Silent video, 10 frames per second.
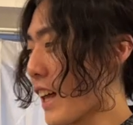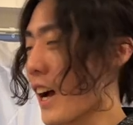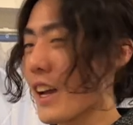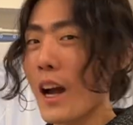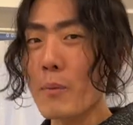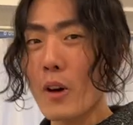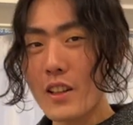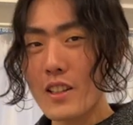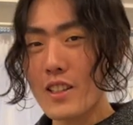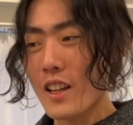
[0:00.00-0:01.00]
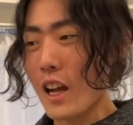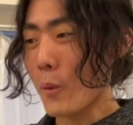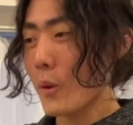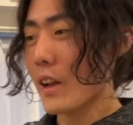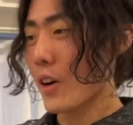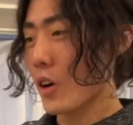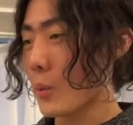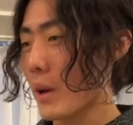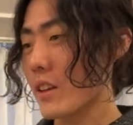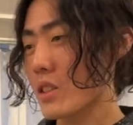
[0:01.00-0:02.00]
I bought it, I wear it at home
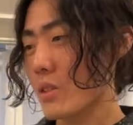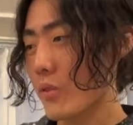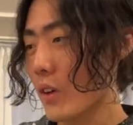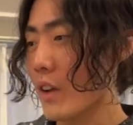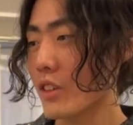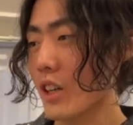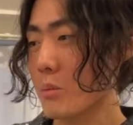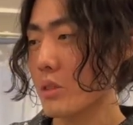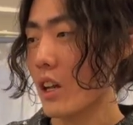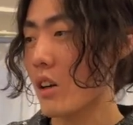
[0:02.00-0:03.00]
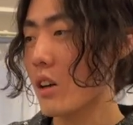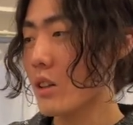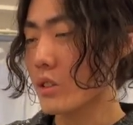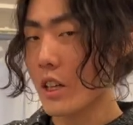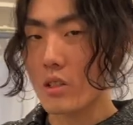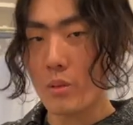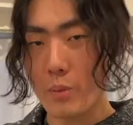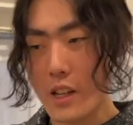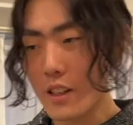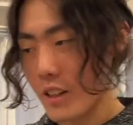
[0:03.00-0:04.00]
at least five times now, trying to
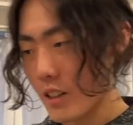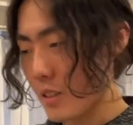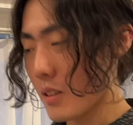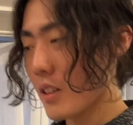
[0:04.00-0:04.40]
break it in.